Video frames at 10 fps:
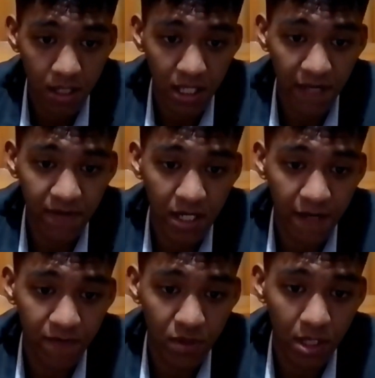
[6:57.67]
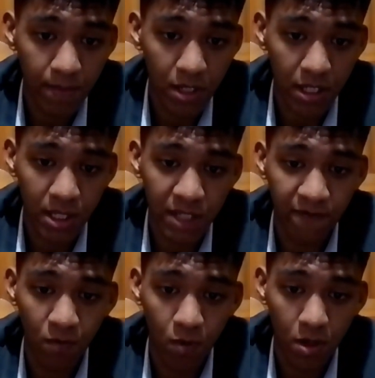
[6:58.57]
Even after the American
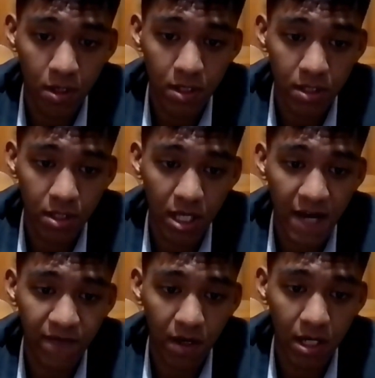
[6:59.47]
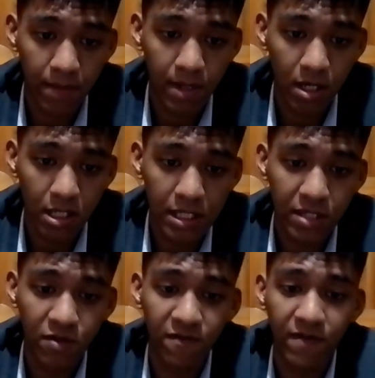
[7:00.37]
Civil War, the African Americans still